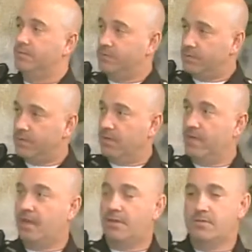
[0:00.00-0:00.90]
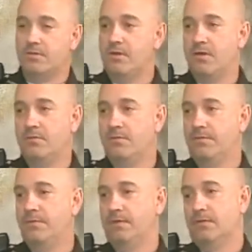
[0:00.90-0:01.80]
And that goes along
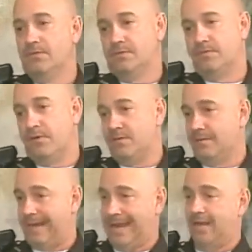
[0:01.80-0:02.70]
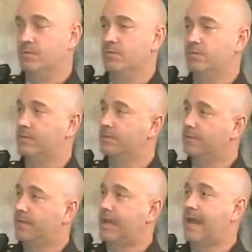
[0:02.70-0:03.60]
with, you know, as far as animals,
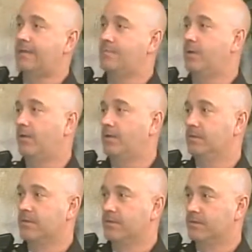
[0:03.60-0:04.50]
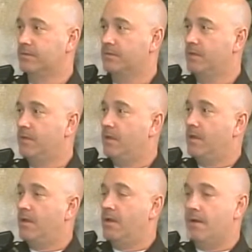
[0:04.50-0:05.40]
cats, barking dogs.
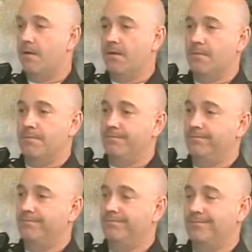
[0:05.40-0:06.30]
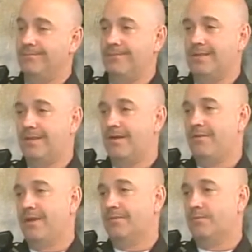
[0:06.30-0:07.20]
You know, I've
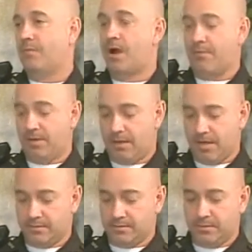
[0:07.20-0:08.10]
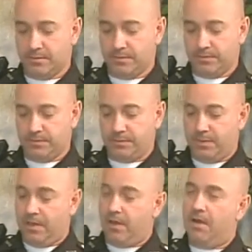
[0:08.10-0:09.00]
handled property line disputes.
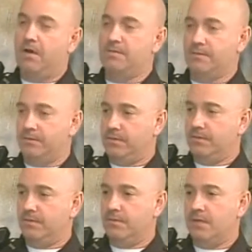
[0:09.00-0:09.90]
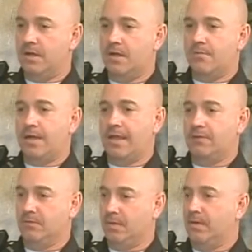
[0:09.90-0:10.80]
Also, too, I
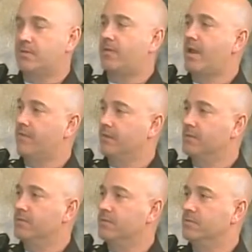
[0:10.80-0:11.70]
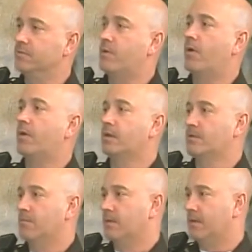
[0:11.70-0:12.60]
handle a lot of traffic issues, parking
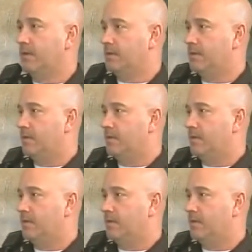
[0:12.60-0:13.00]
complaints.